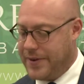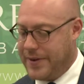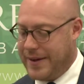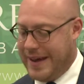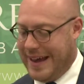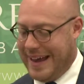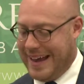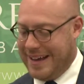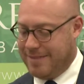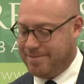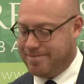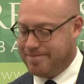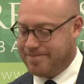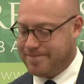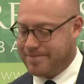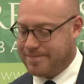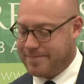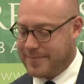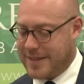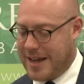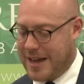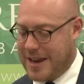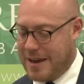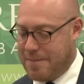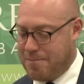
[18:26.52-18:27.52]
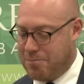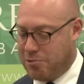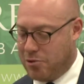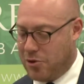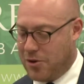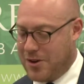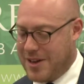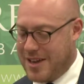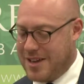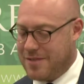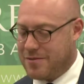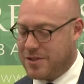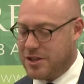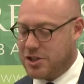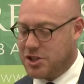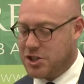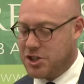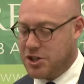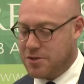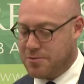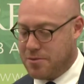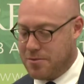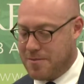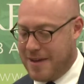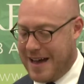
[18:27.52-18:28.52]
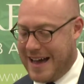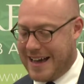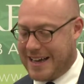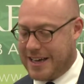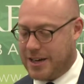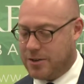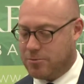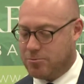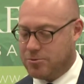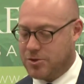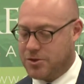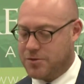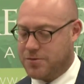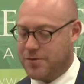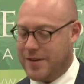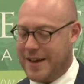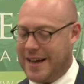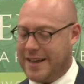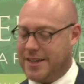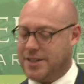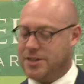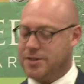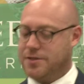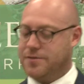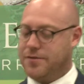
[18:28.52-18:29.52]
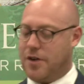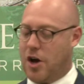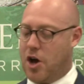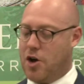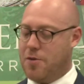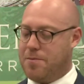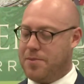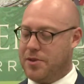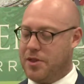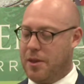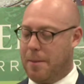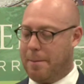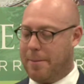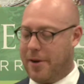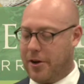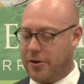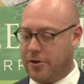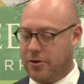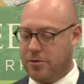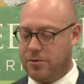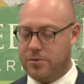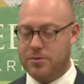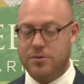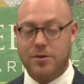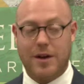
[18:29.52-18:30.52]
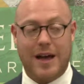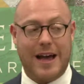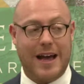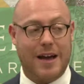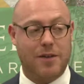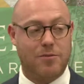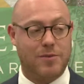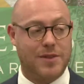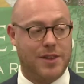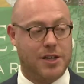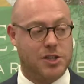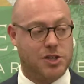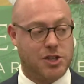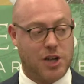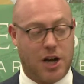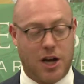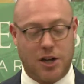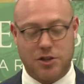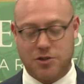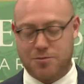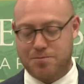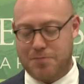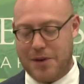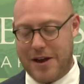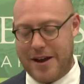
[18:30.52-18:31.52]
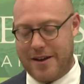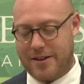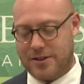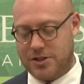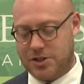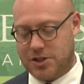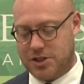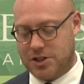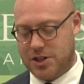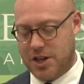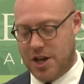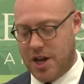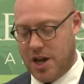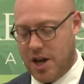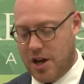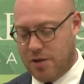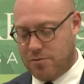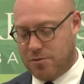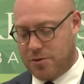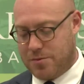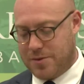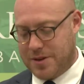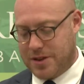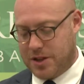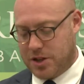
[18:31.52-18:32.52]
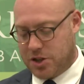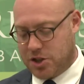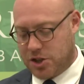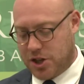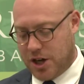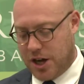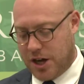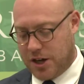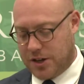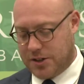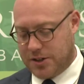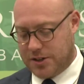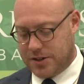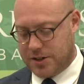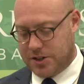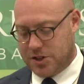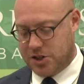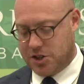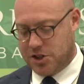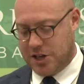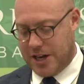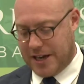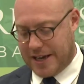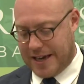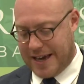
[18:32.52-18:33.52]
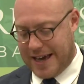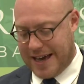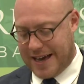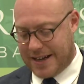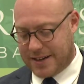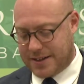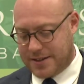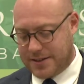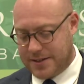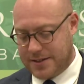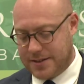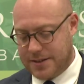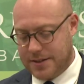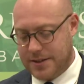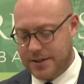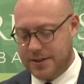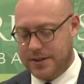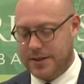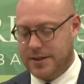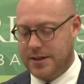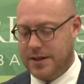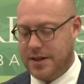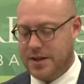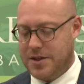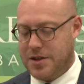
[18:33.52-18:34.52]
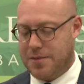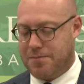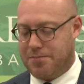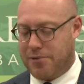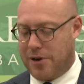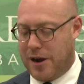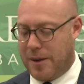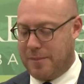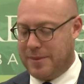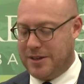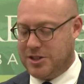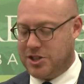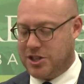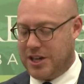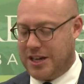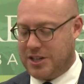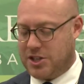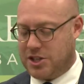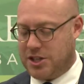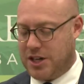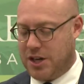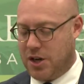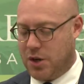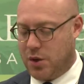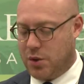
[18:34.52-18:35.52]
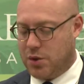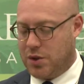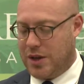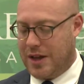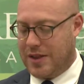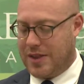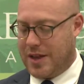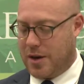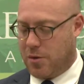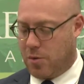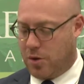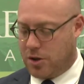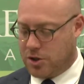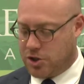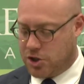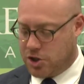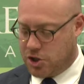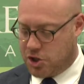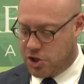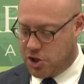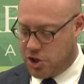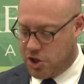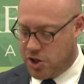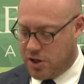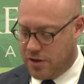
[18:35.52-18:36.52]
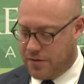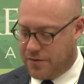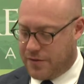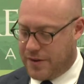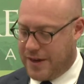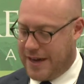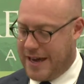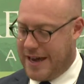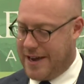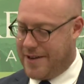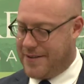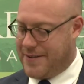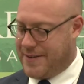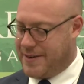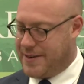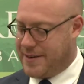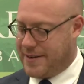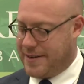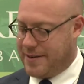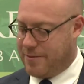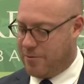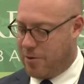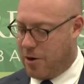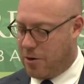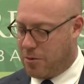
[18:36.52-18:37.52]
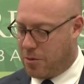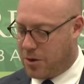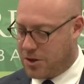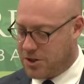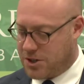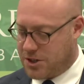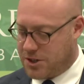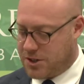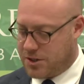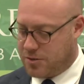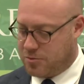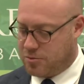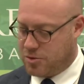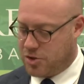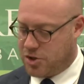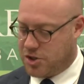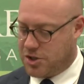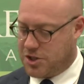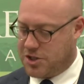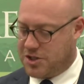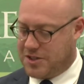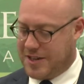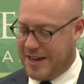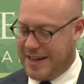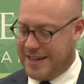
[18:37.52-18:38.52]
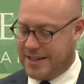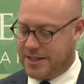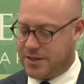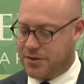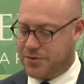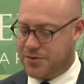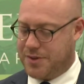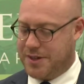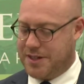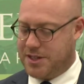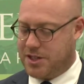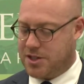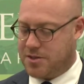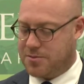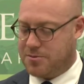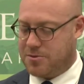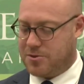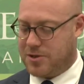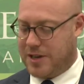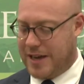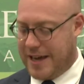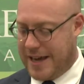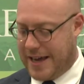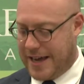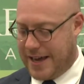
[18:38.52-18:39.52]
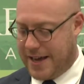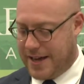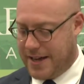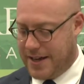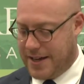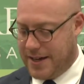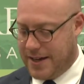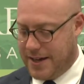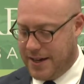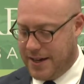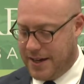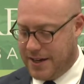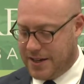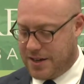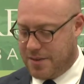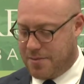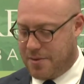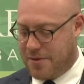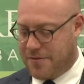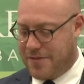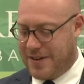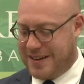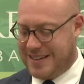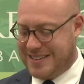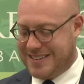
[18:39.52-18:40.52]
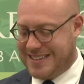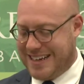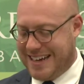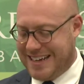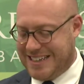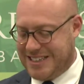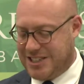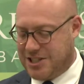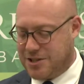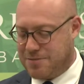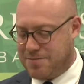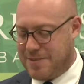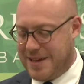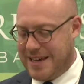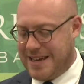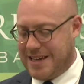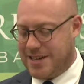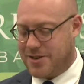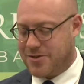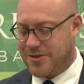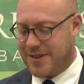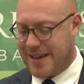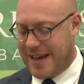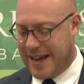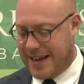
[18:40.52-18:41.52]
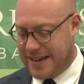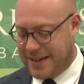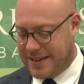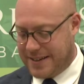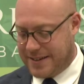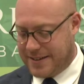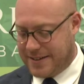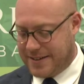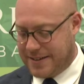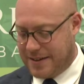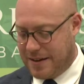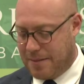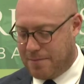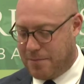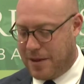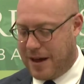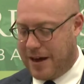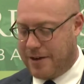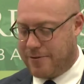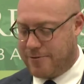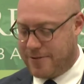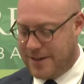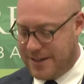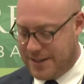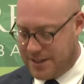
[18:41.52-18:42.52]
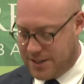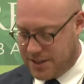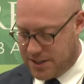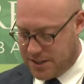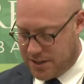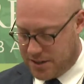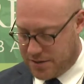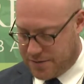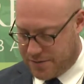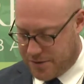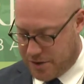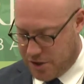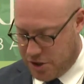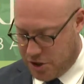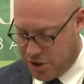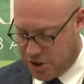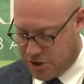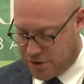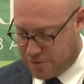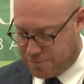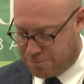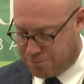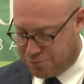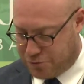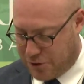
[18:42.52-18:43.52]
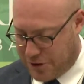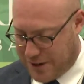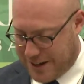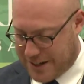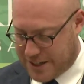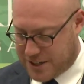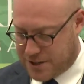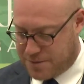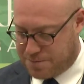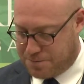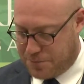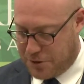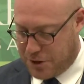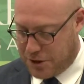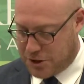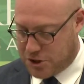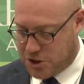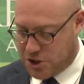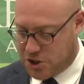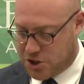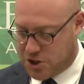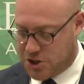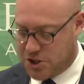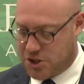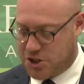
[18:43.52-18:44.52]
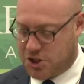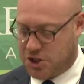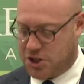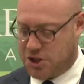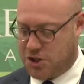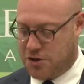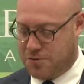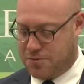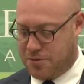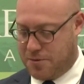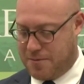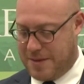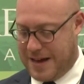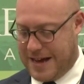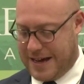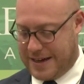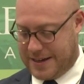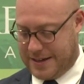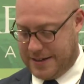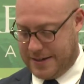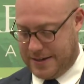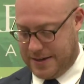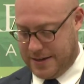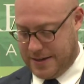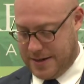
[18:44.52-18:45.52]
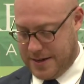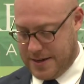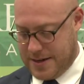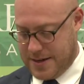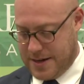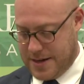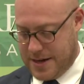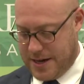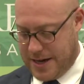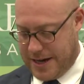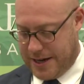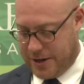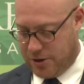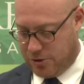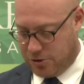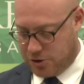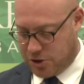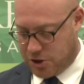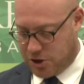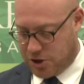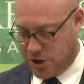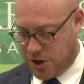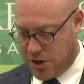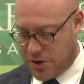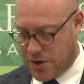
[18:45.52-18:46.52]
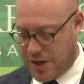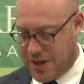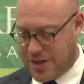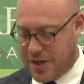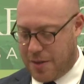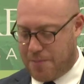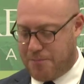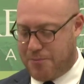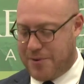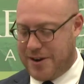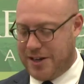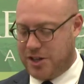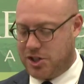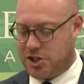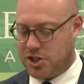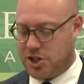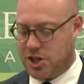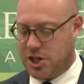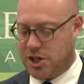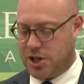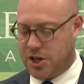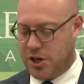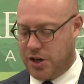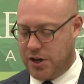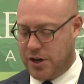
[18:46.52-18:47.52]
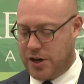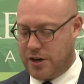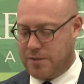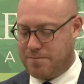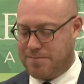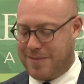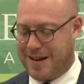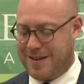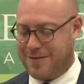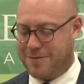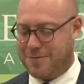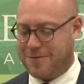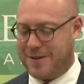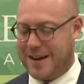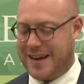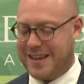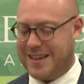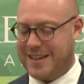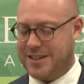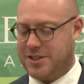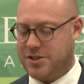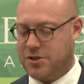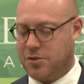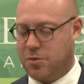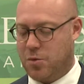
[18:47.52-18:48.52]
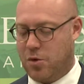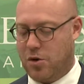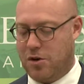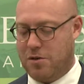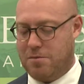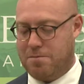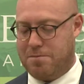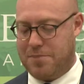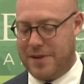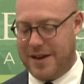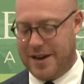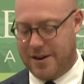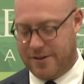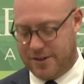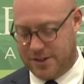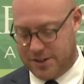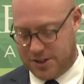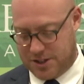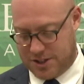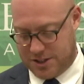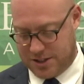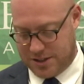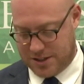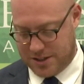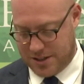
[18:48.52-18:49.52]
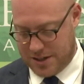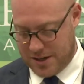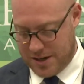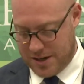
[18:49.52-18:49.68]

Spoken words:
An employee of the supermarket was found to have opened the bottle when the child's parents were with the child at the checkout. The primary judge held that there was a duty of care, and what was it? It was to take reasonable care to prevent danger being created by reason of the use of products purchased at the supermarket, and also that the breach occurred by failing to warn parents